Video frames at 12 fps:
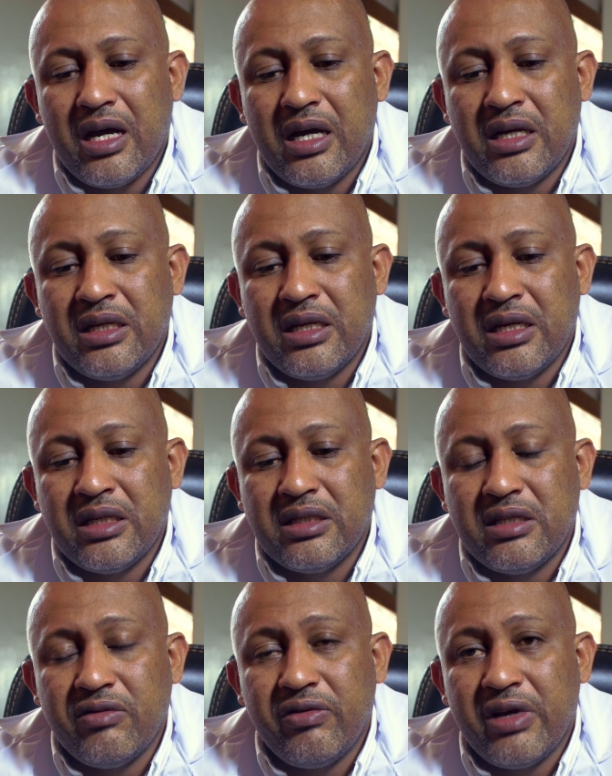And then
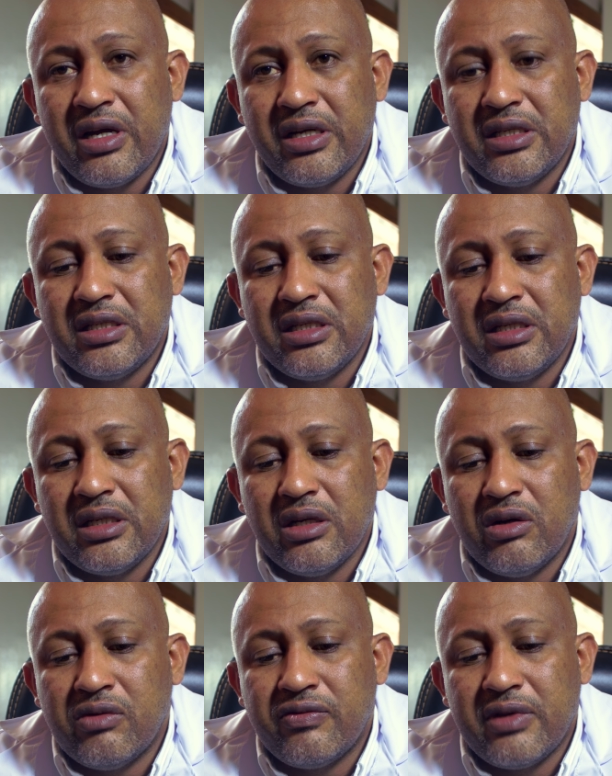severity
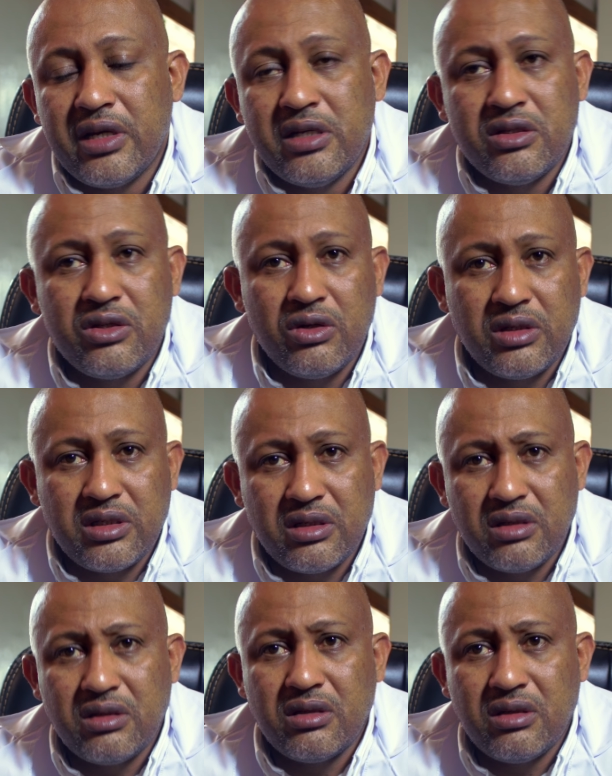of the insult
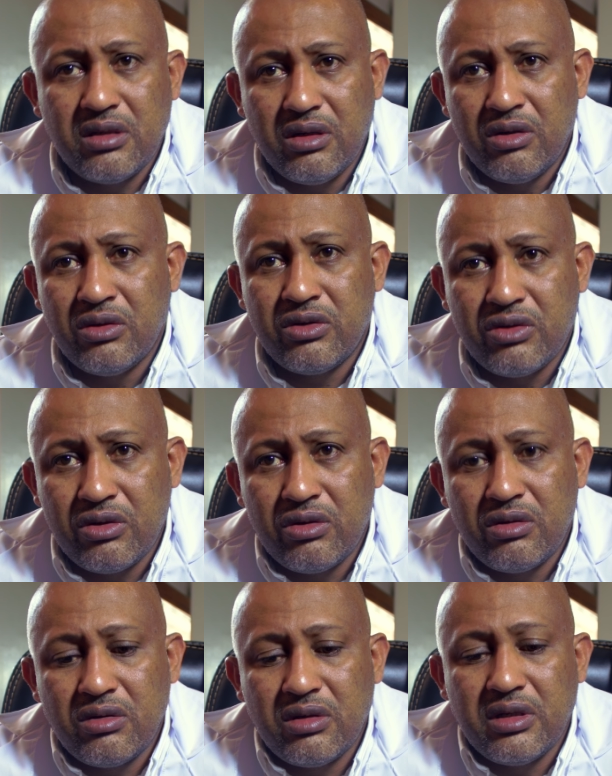
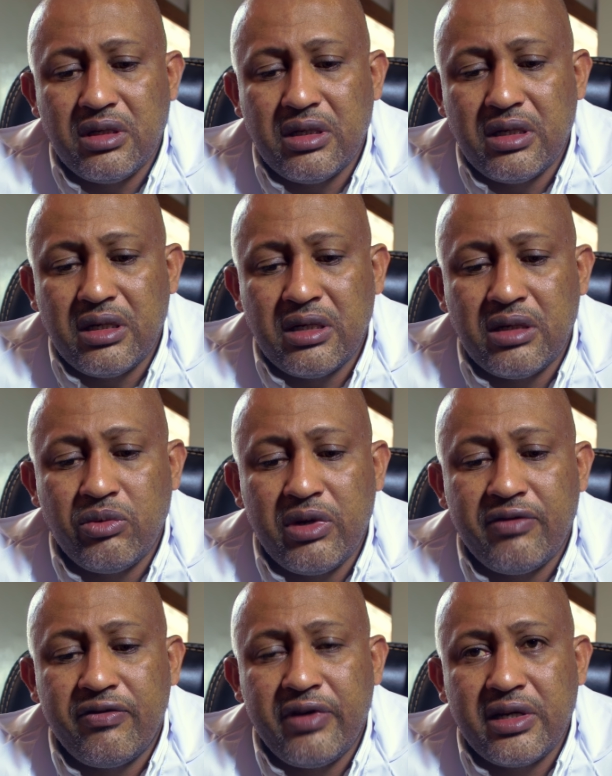also will
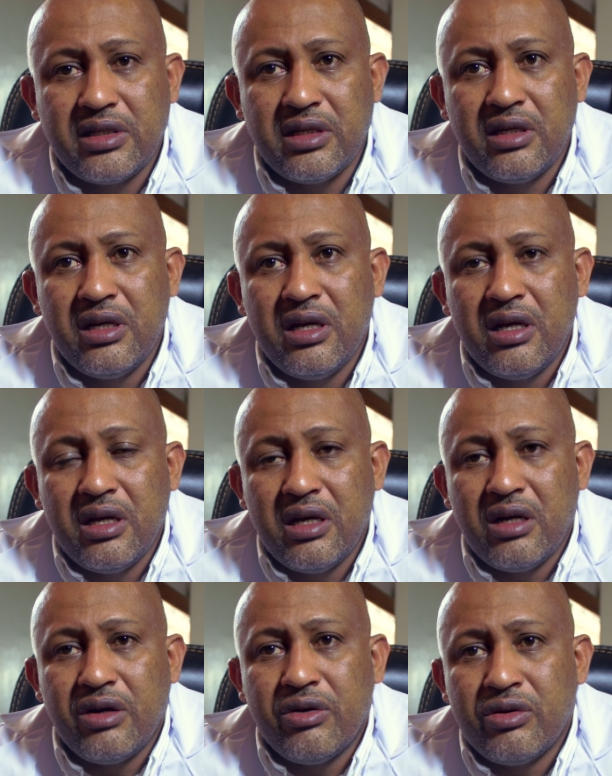affect,
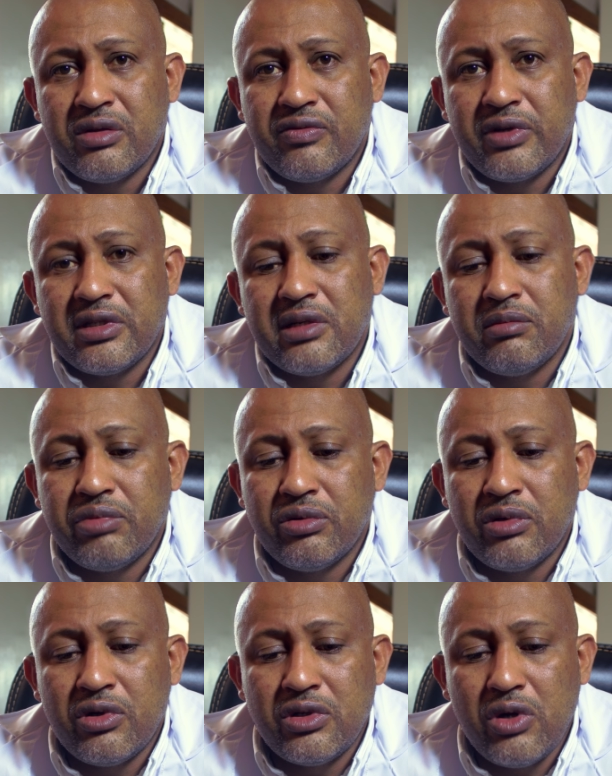because, for
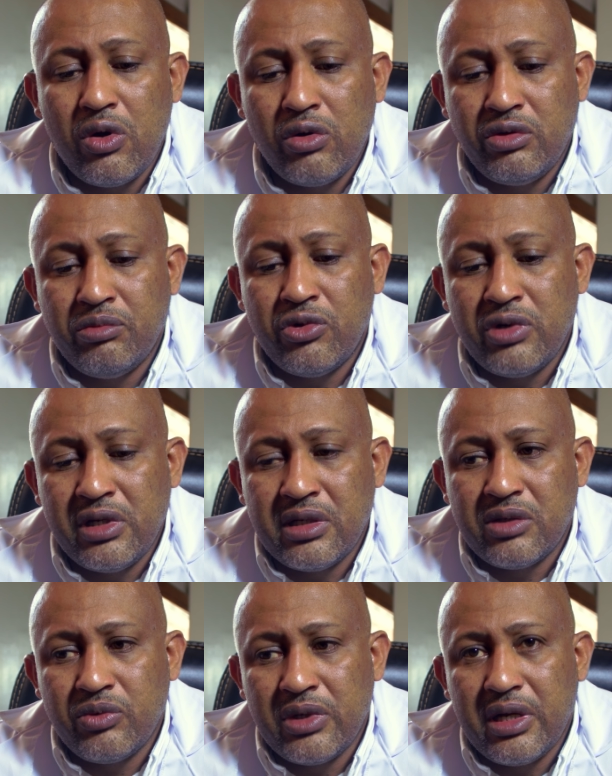example, not all
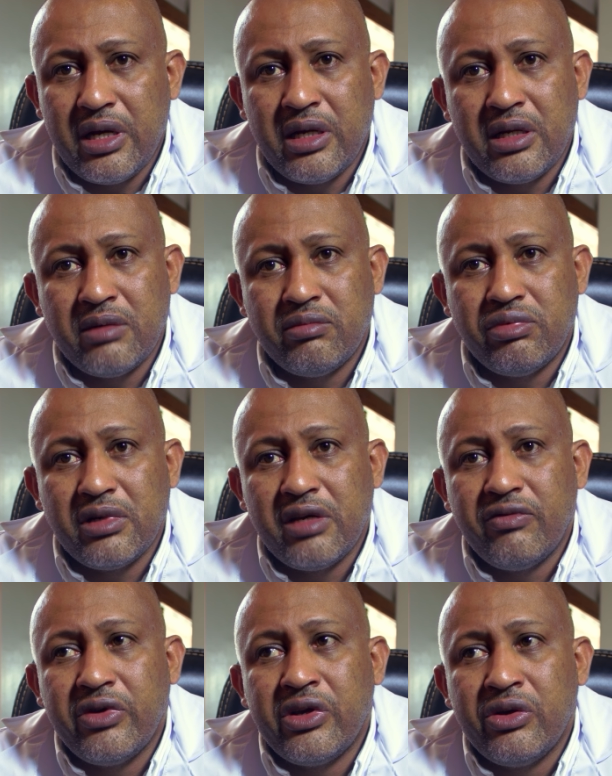pneumonias will end up
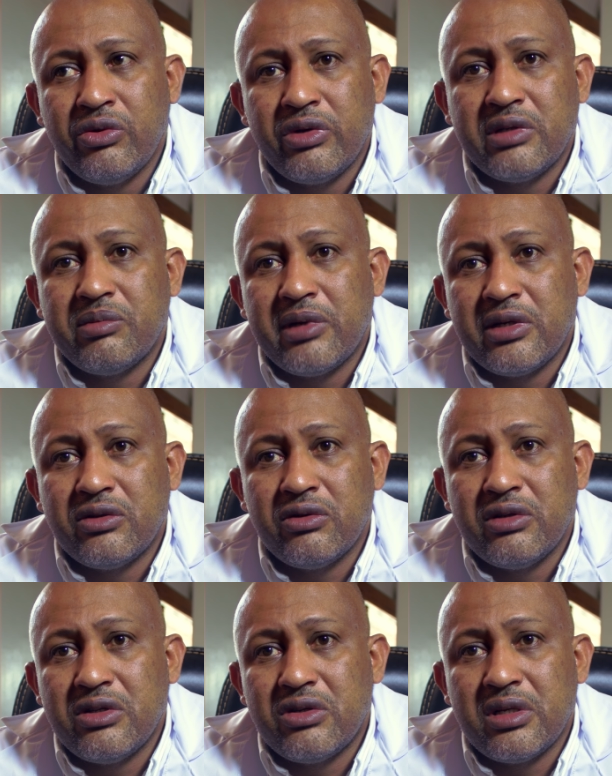giving you
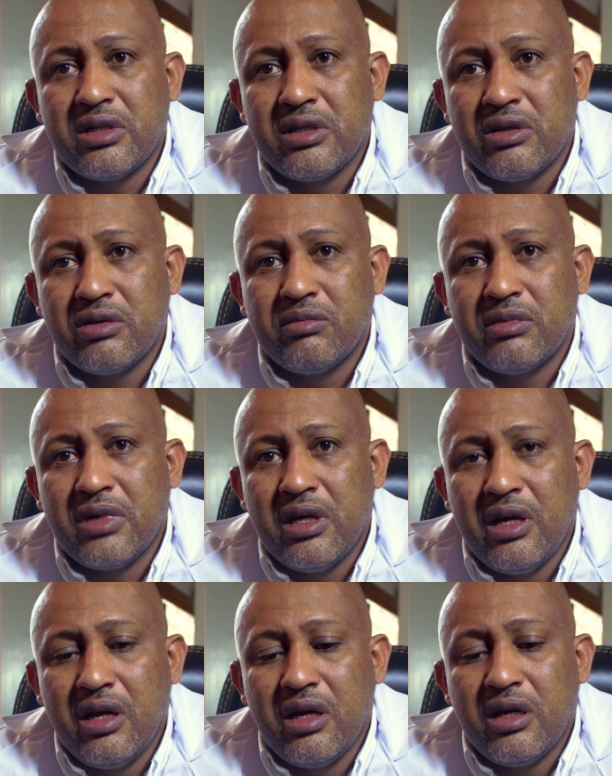respiratory distress syndrome.
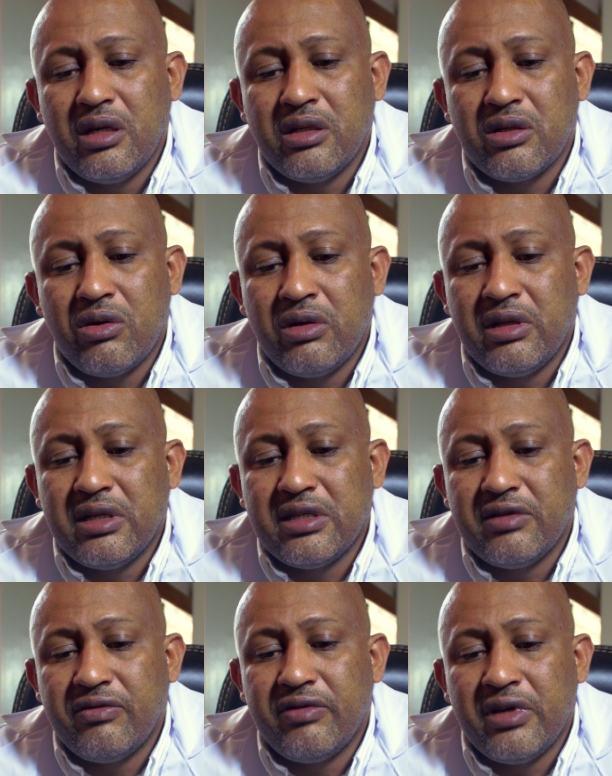It's only the
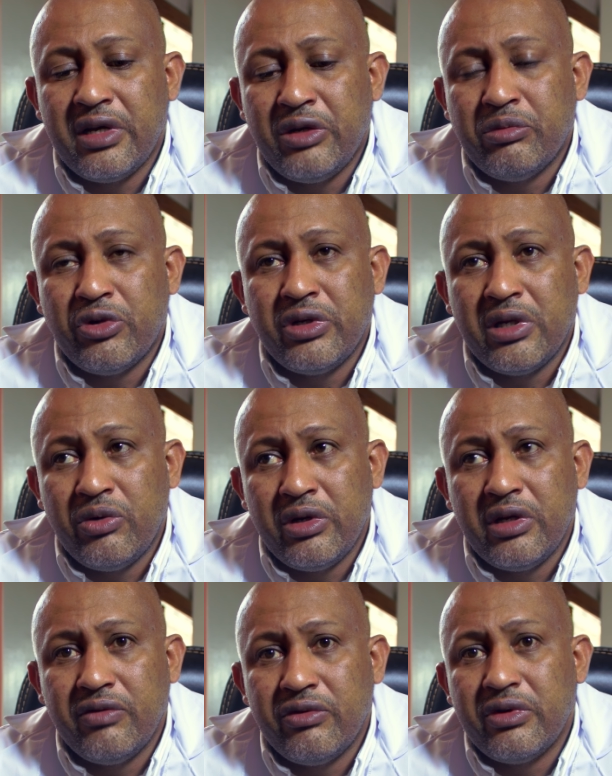severe pneumonia will
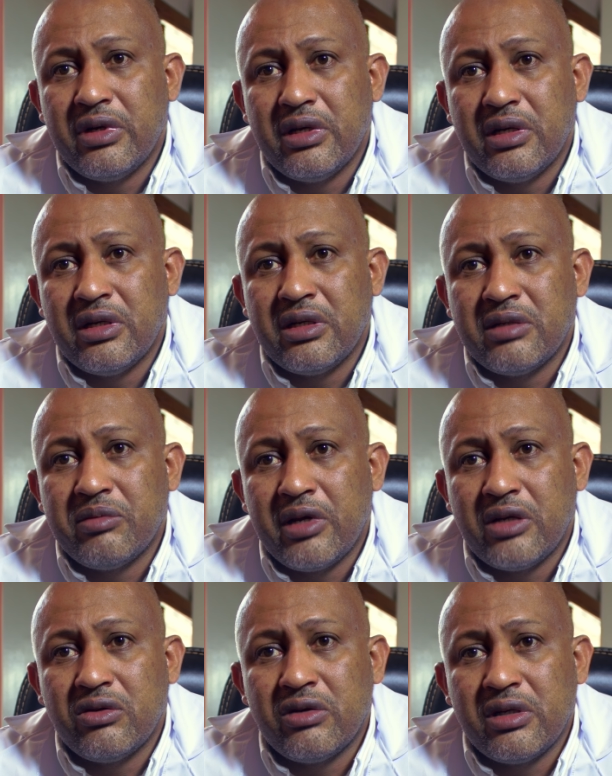give you
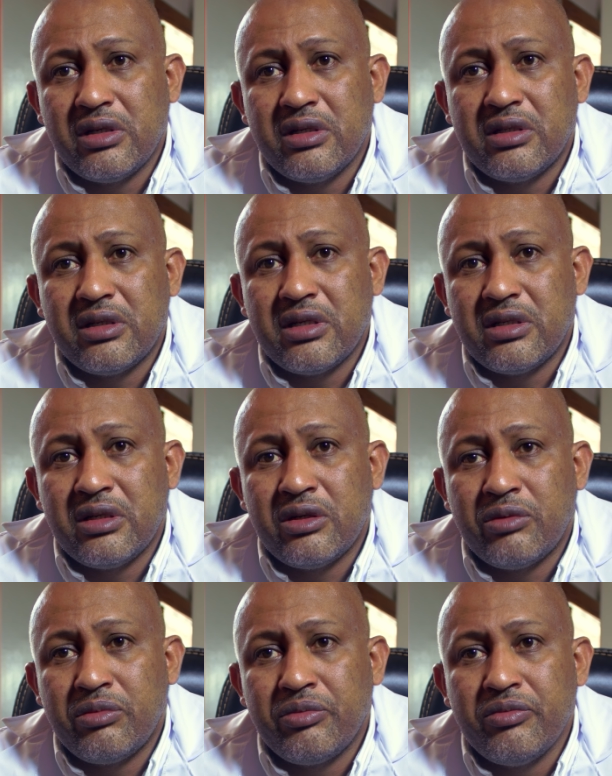respiratory distress
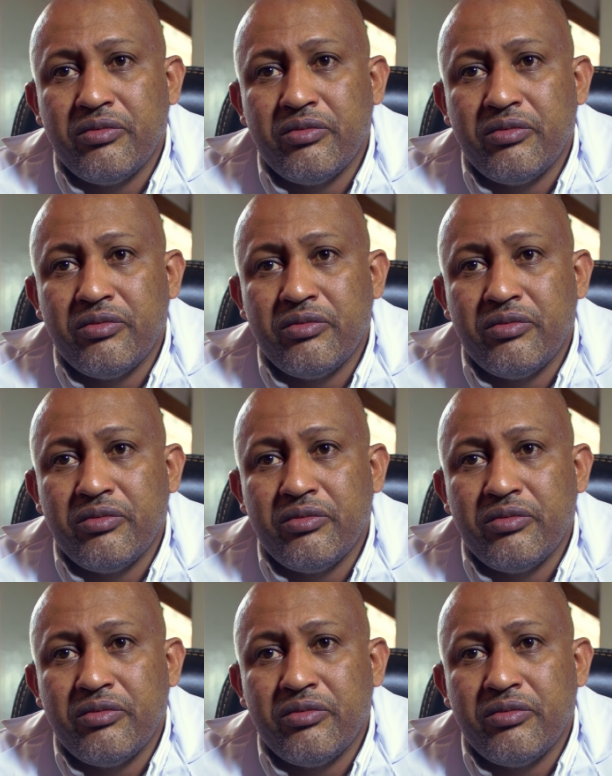syndrome.